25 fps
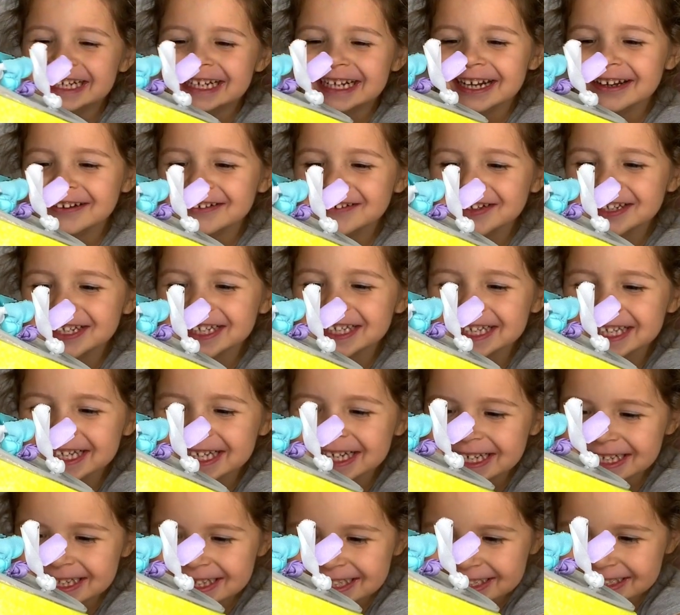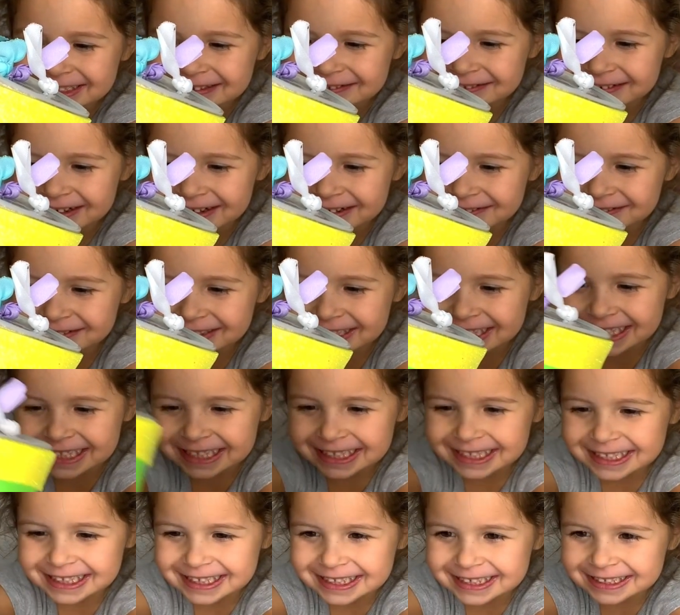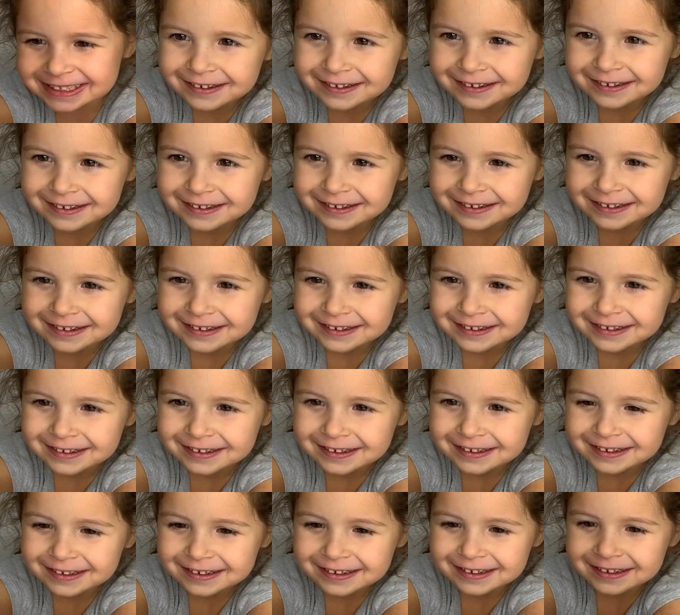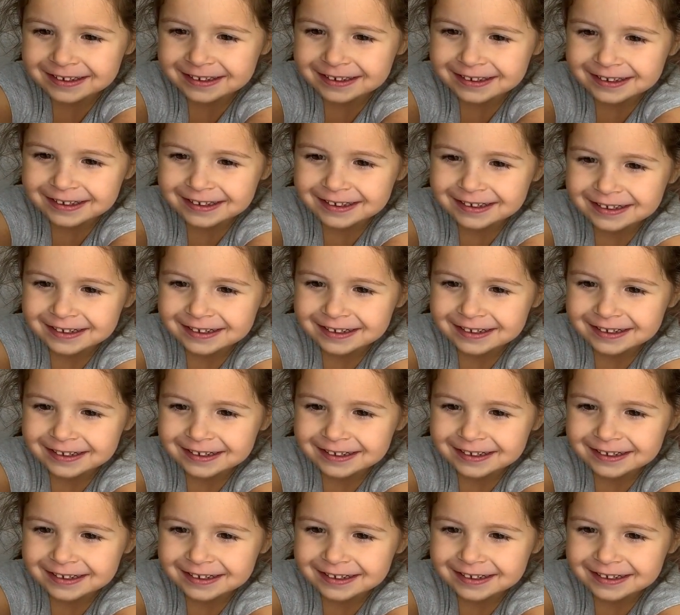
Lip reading: I will get you. I will get you. You know why I'm here?